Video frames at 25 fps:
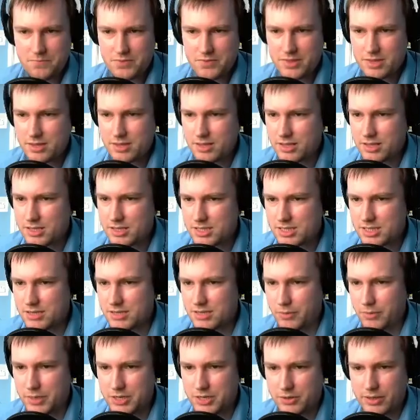Let's see what
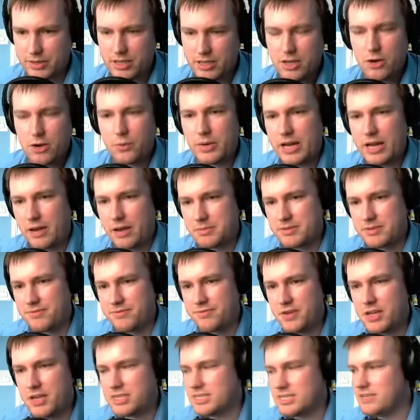we're doing. We're now up to
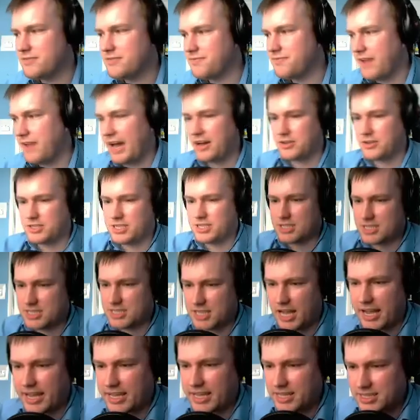13,000
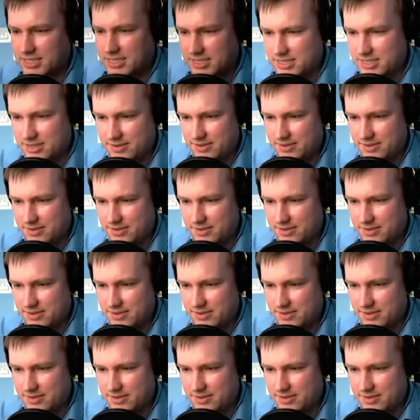science.